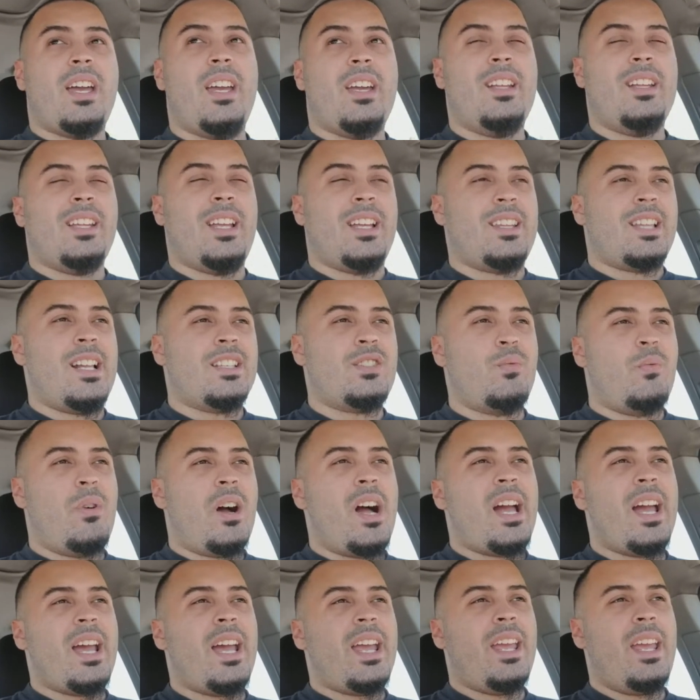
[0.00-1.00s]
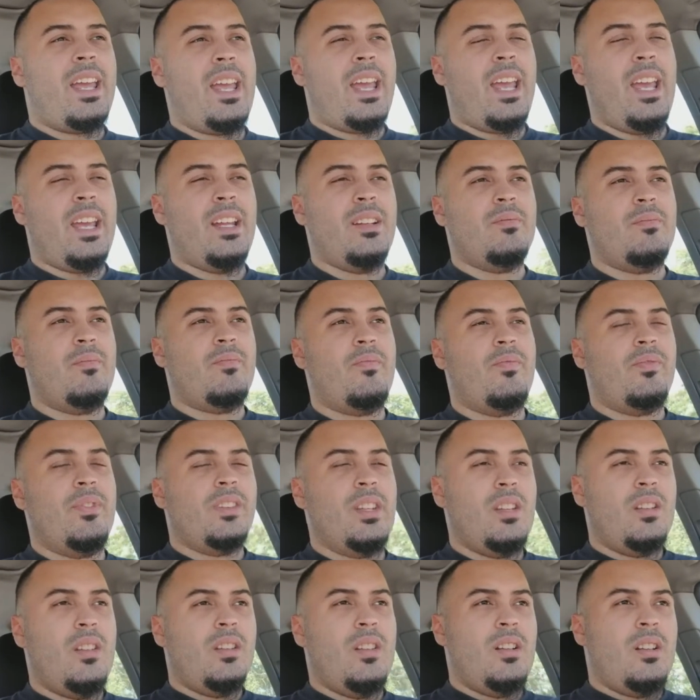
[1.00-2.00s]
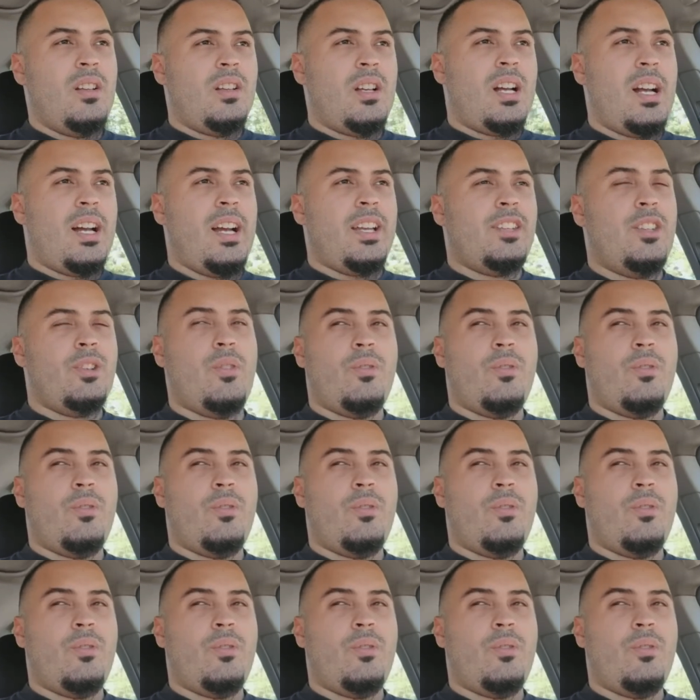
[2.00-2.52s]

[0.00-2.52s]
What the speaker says: And like that's why I hate